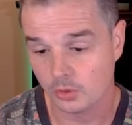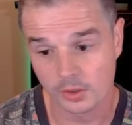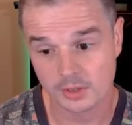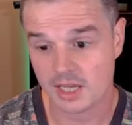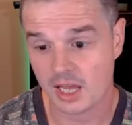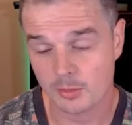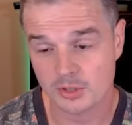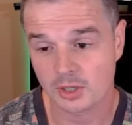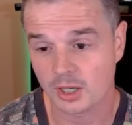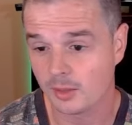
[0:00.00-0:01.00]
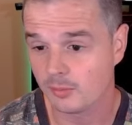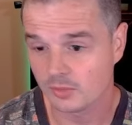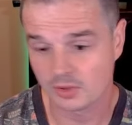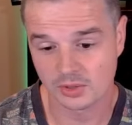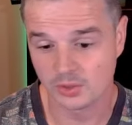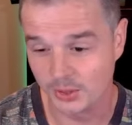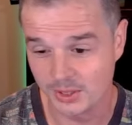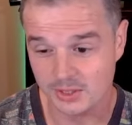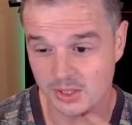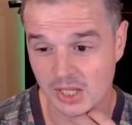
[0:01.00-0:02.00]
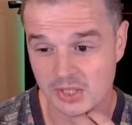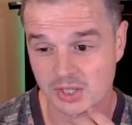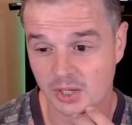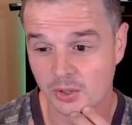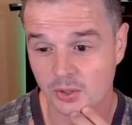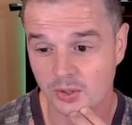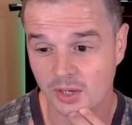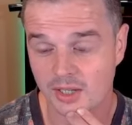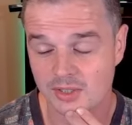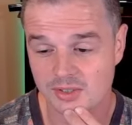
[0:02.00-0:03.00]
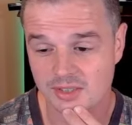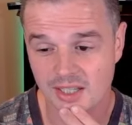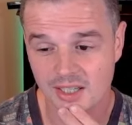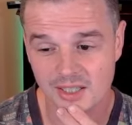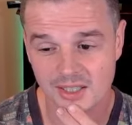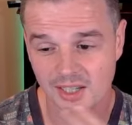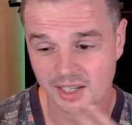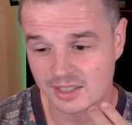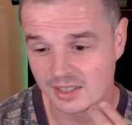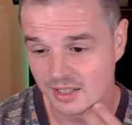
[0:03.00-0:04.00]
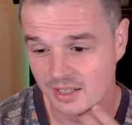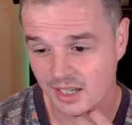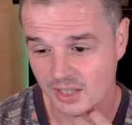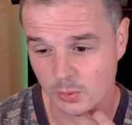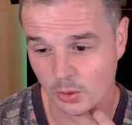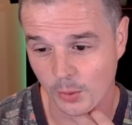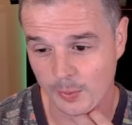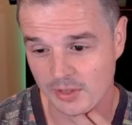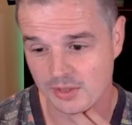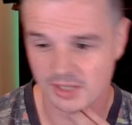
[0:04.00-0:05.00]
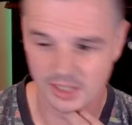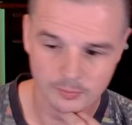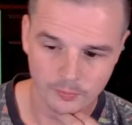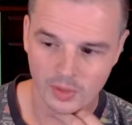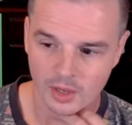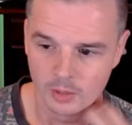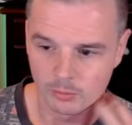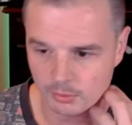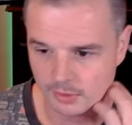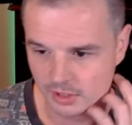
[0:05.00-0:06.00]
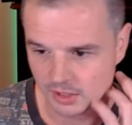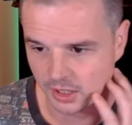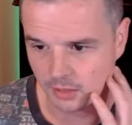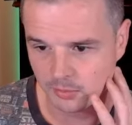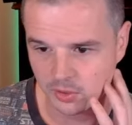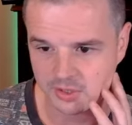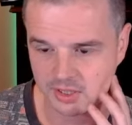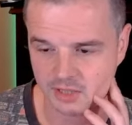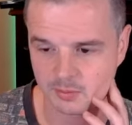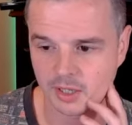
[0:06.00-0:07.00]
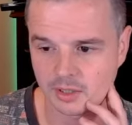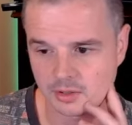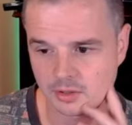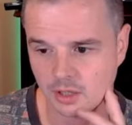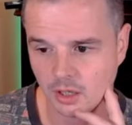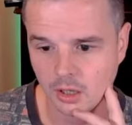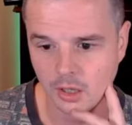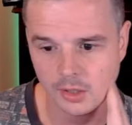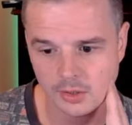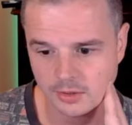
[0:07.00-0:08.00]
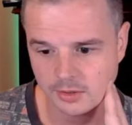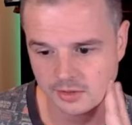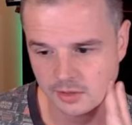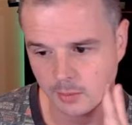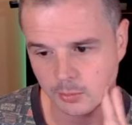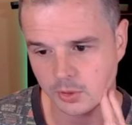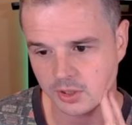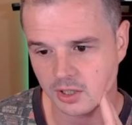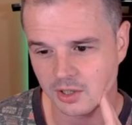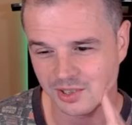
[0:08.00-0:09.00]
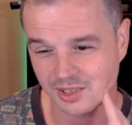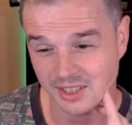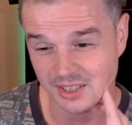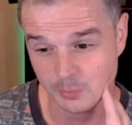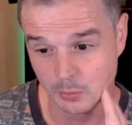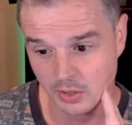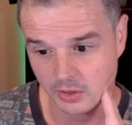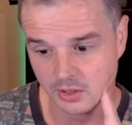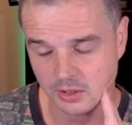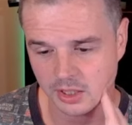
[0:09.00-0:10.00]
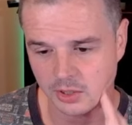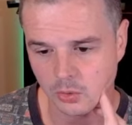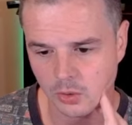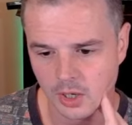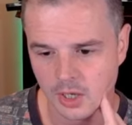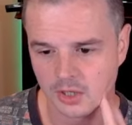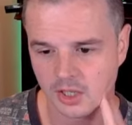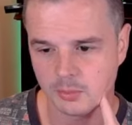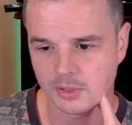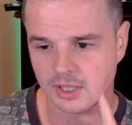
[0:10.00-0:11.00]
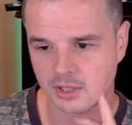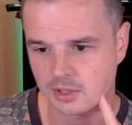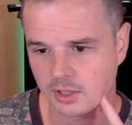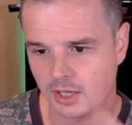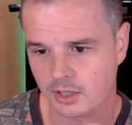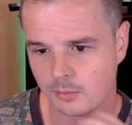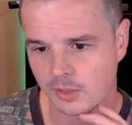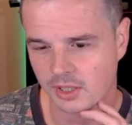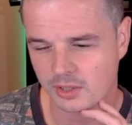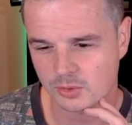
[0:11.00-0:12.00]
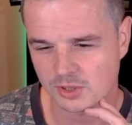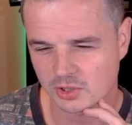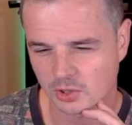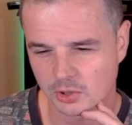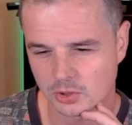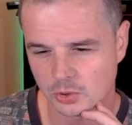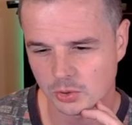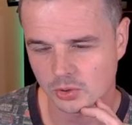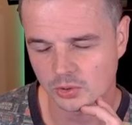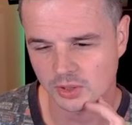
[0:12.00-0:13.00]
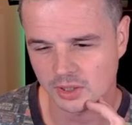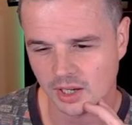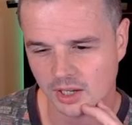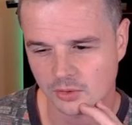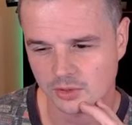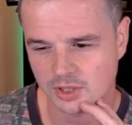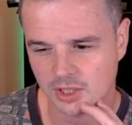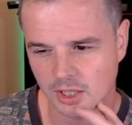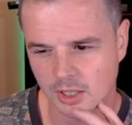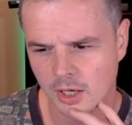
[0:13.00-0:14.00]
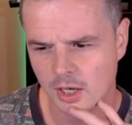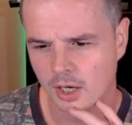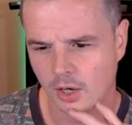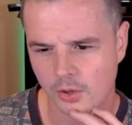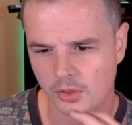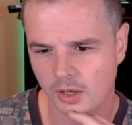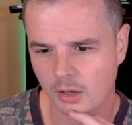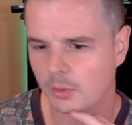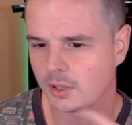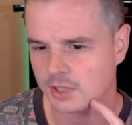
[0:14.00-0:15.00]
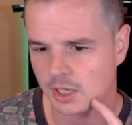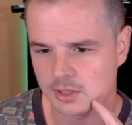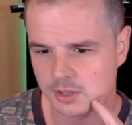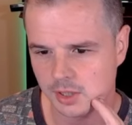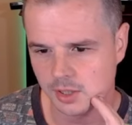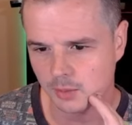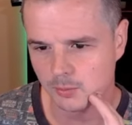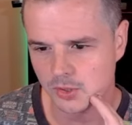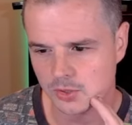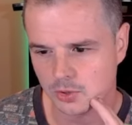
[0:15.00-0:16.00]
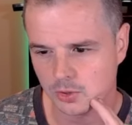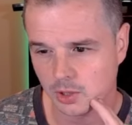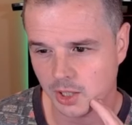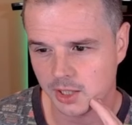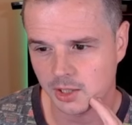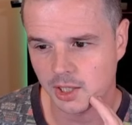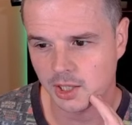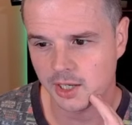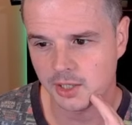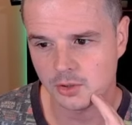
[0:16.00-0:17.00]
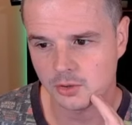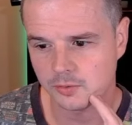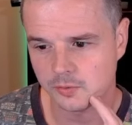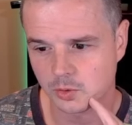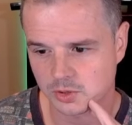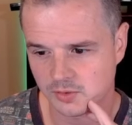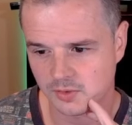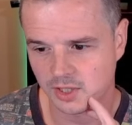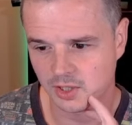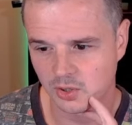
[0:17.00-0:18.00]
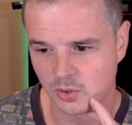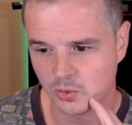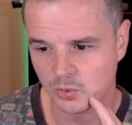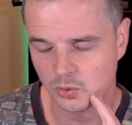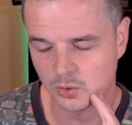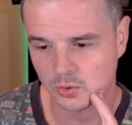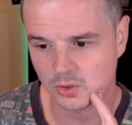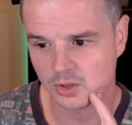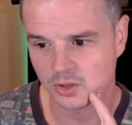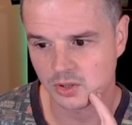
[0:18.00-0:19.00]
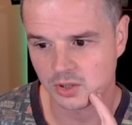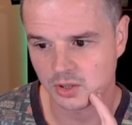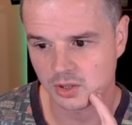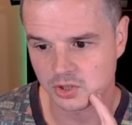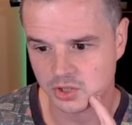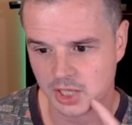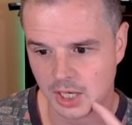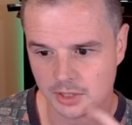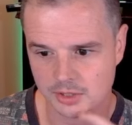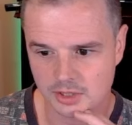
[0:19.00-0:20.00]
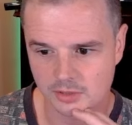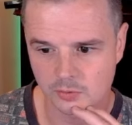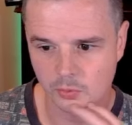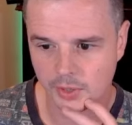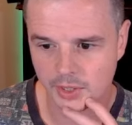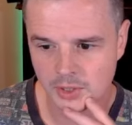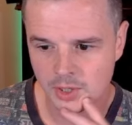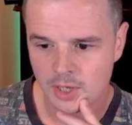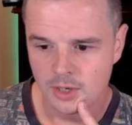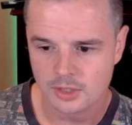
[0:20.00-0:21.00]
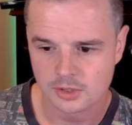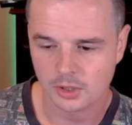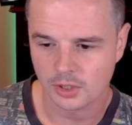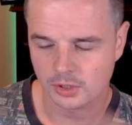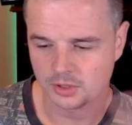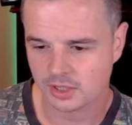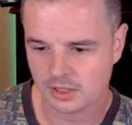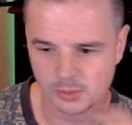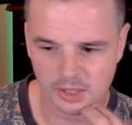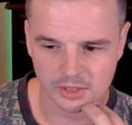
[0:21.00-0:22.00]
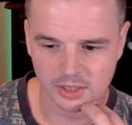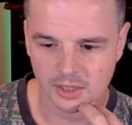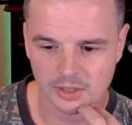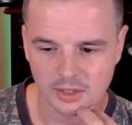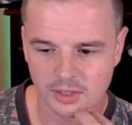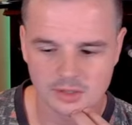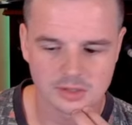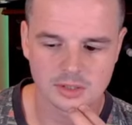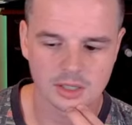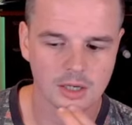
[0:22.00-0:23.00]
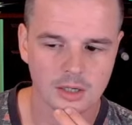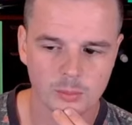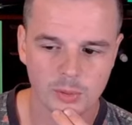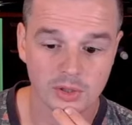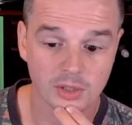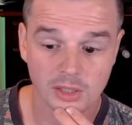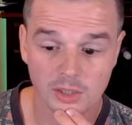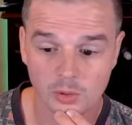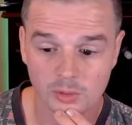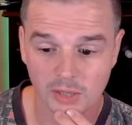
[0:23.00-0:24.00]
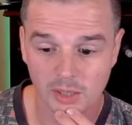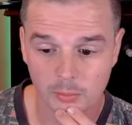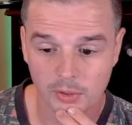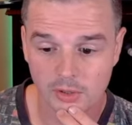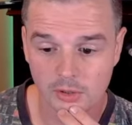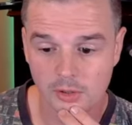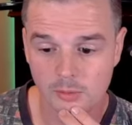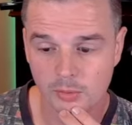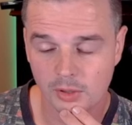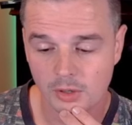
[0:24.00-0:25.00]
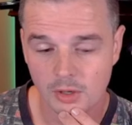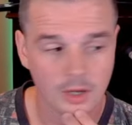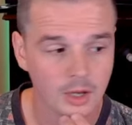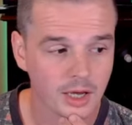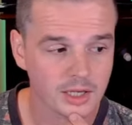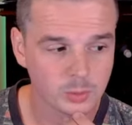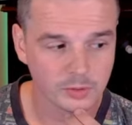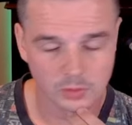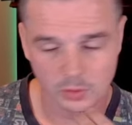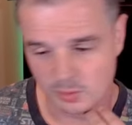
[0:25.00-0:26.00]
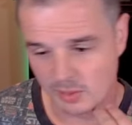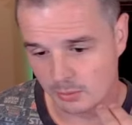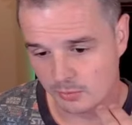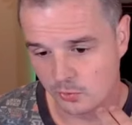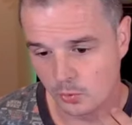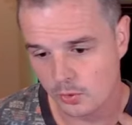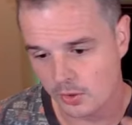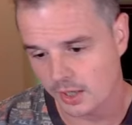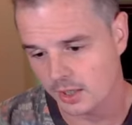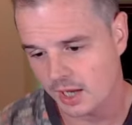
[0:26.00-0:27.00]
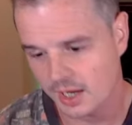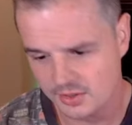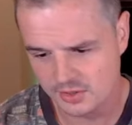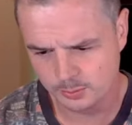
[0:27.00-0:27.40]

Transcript: into Hammer Time, good into Death Shadow, as we're hoping to see. Probably the most suspect card in the sideboard currently is Pithing Needle. I think potentially that could be an extra Solitude or Gadok Tig. I don't think I want to change the numbers on Leyline or Force of Vigor or Chalice of the Void. So the only suspect card is Pithing Needle in my opinion, but as we've talked about before, it has